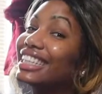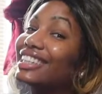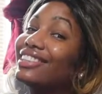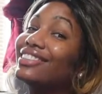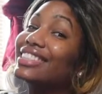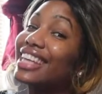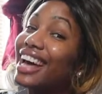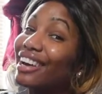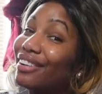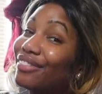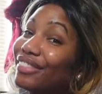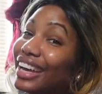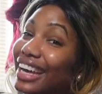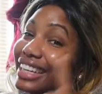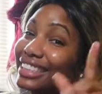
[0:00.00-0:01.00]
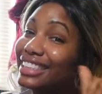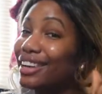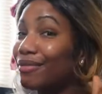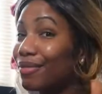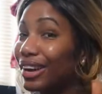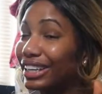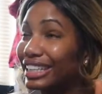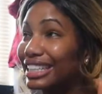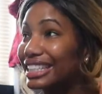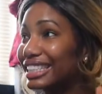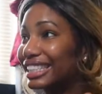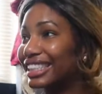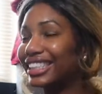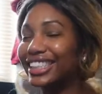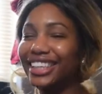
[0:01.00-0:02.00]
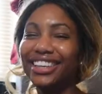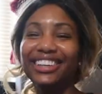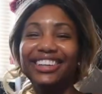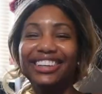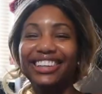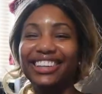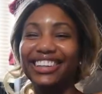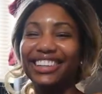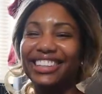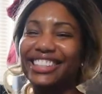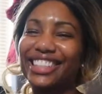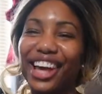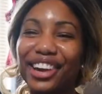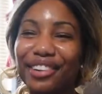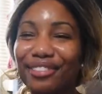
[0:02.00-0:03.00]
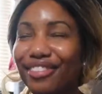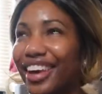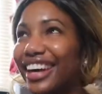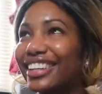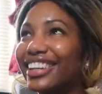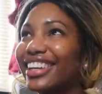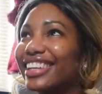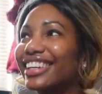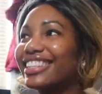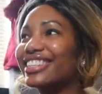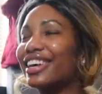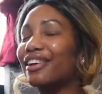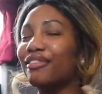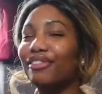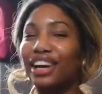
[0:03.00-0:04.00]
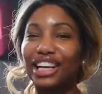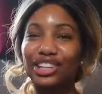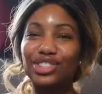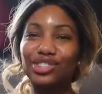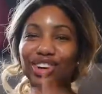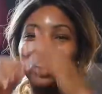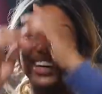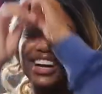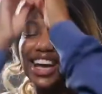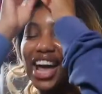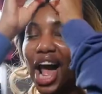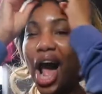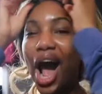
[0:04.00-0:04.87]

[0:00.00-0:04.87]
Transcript: little side effect of pregnancy. Side effect, like it's like a fucking drug.